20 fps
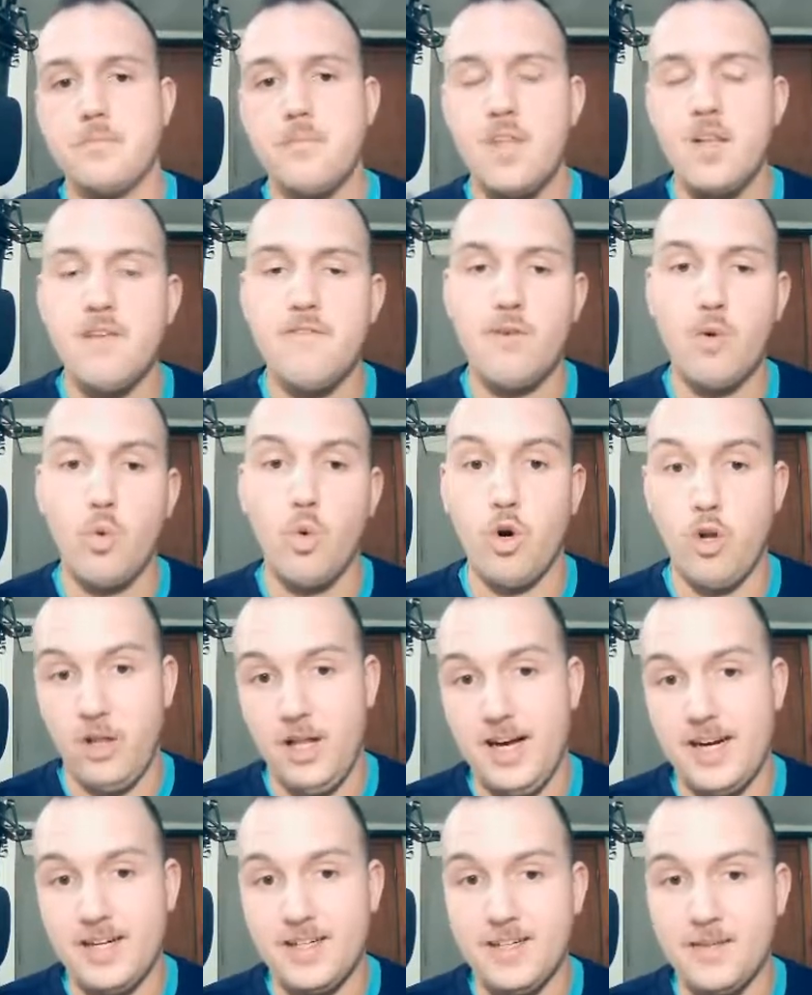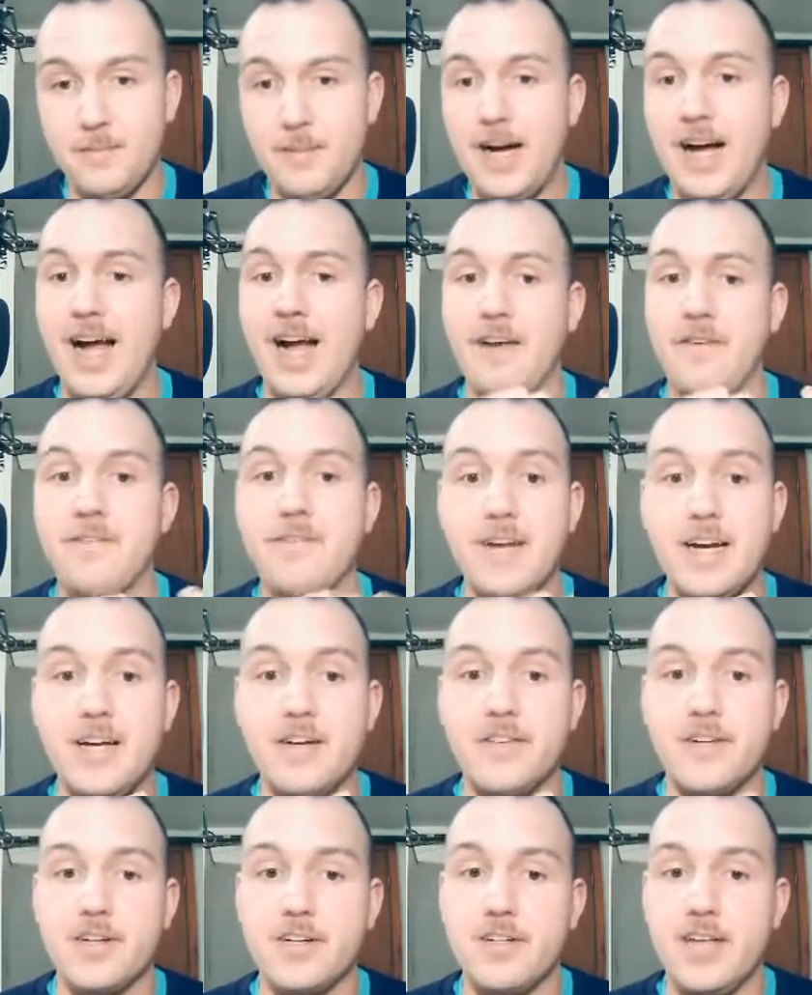For Warlock, my
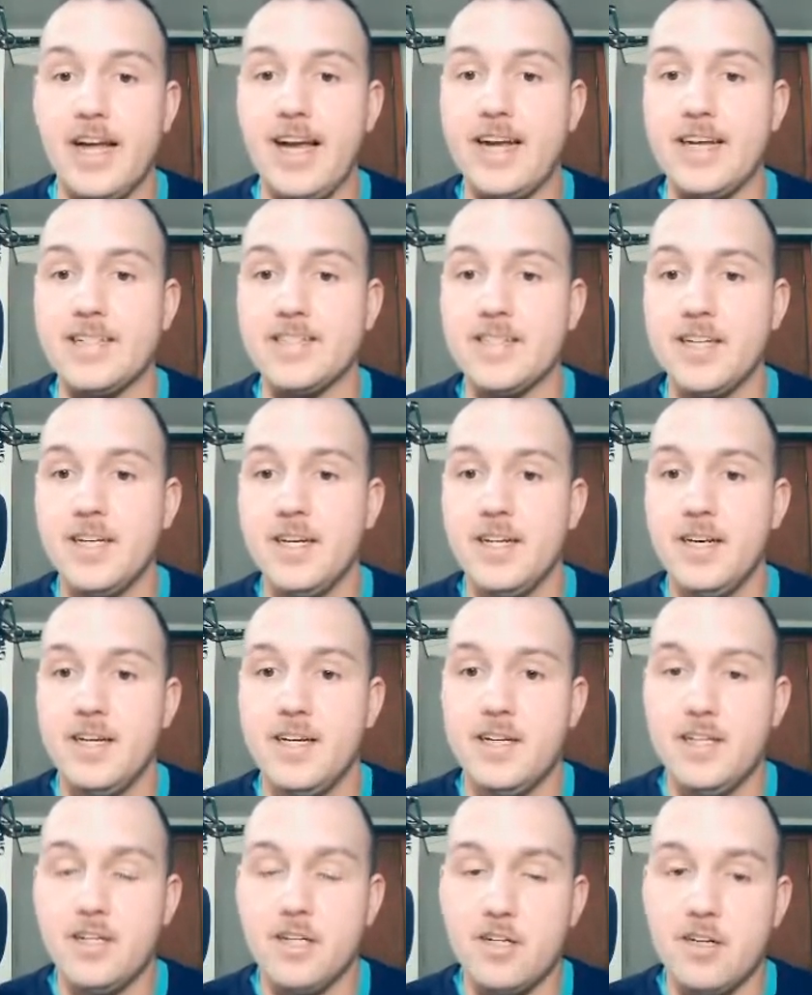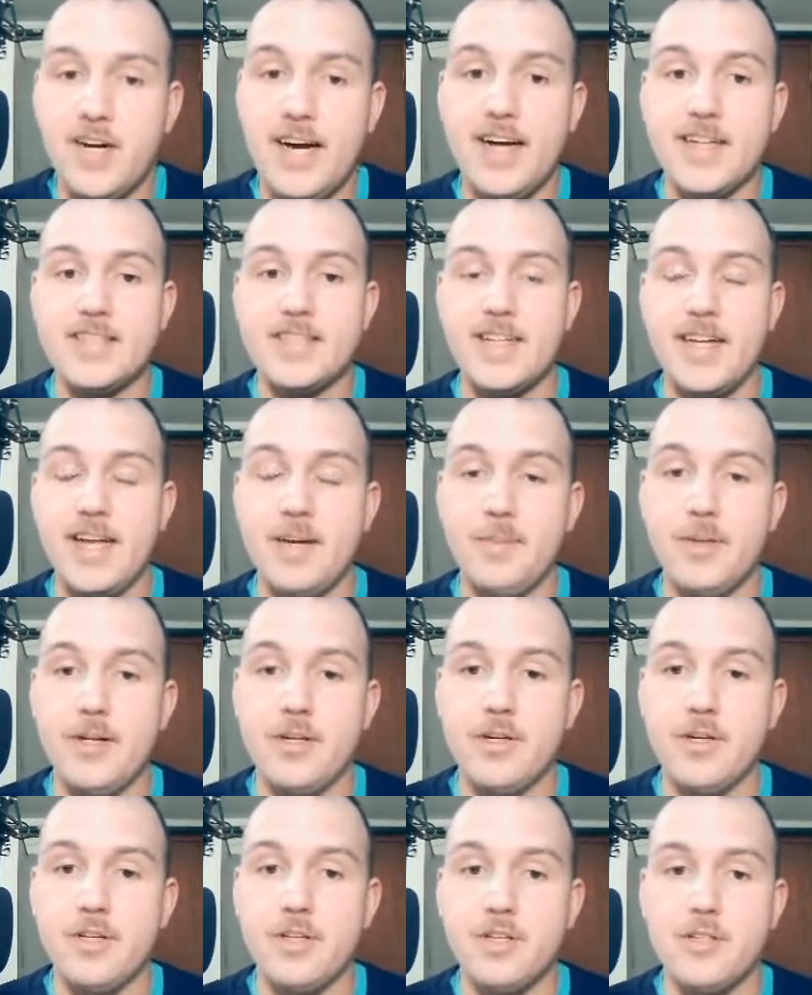favorite class. The class that
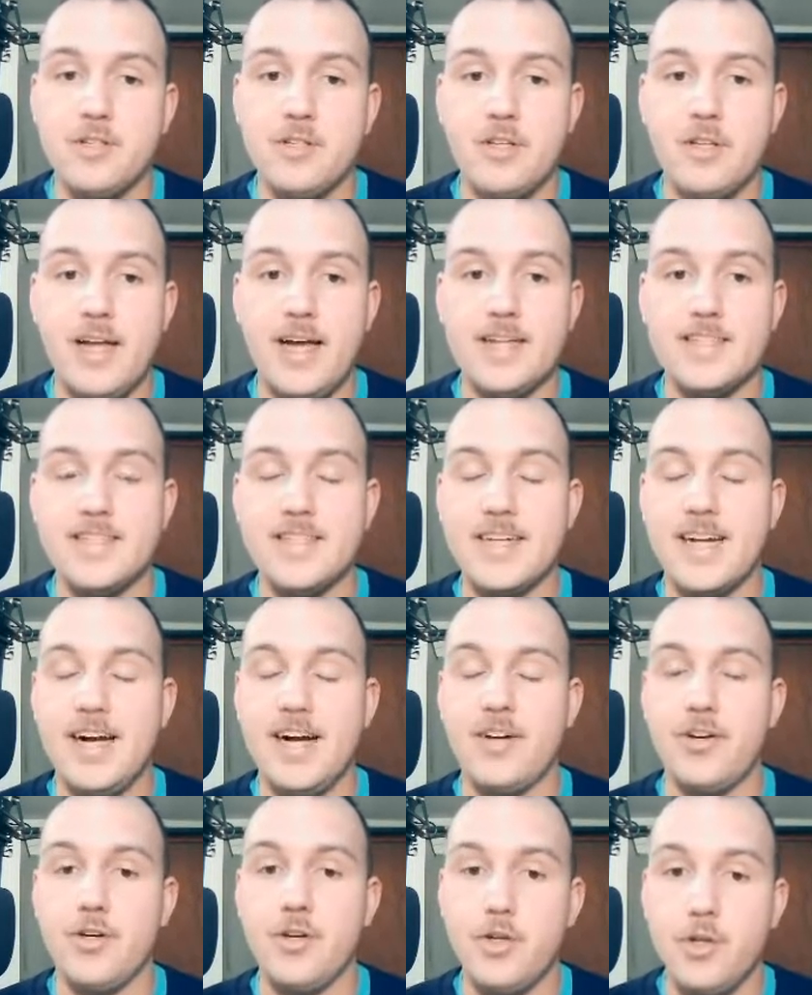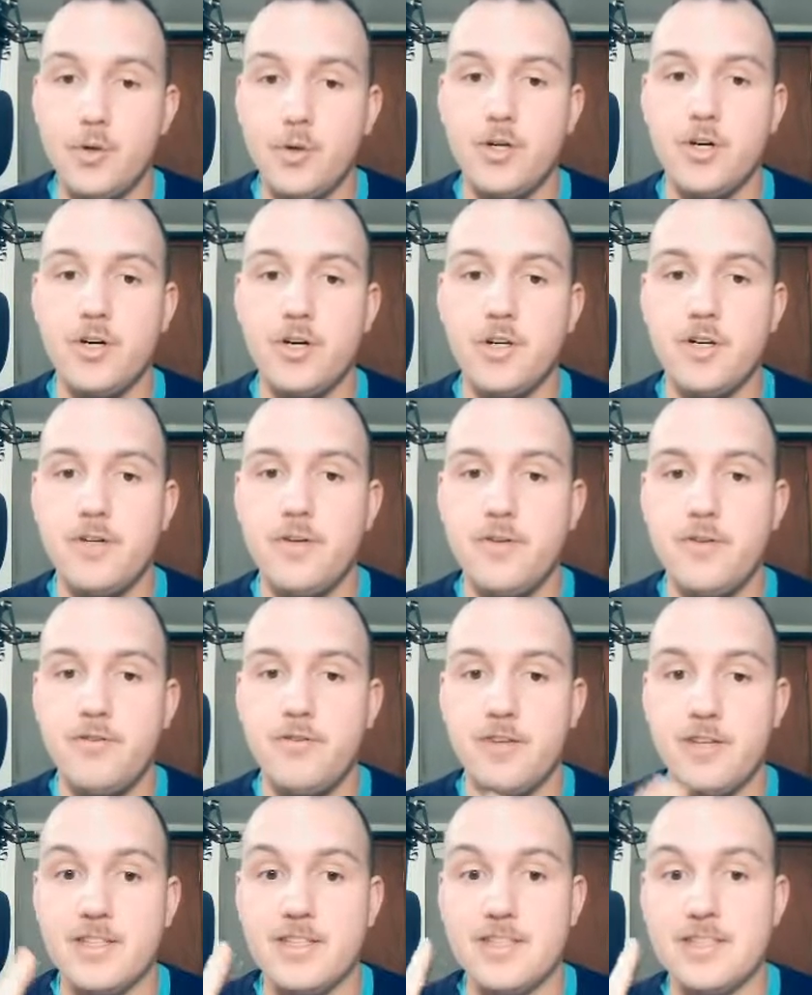got neutered
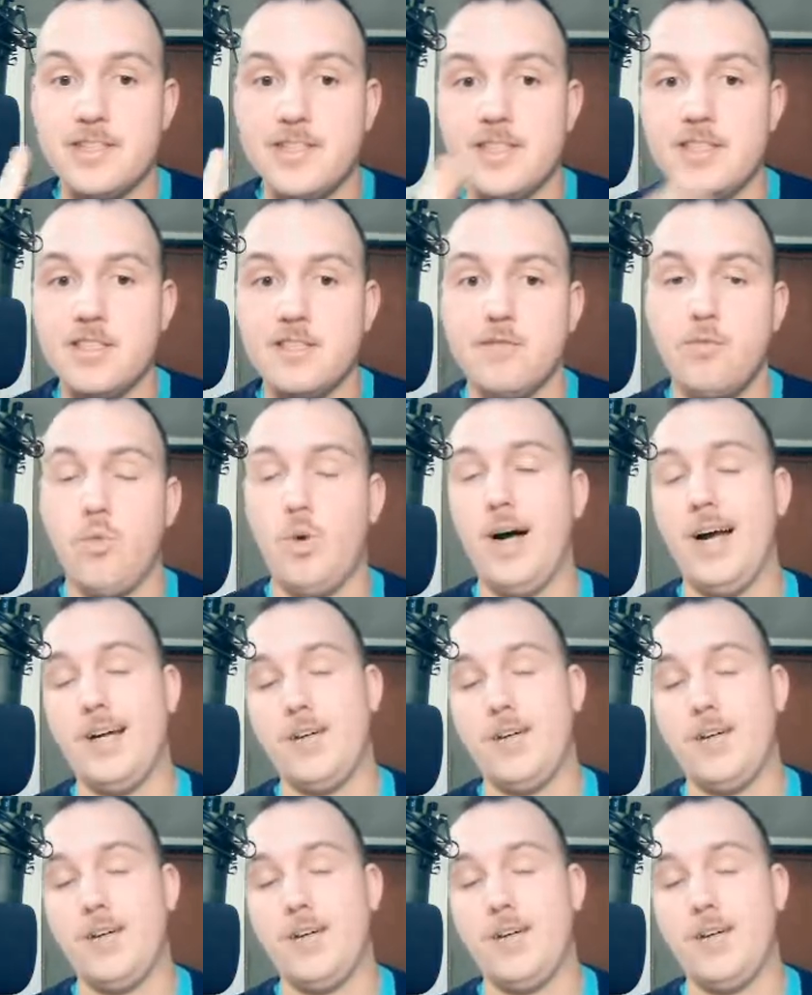for the Sins of Wild.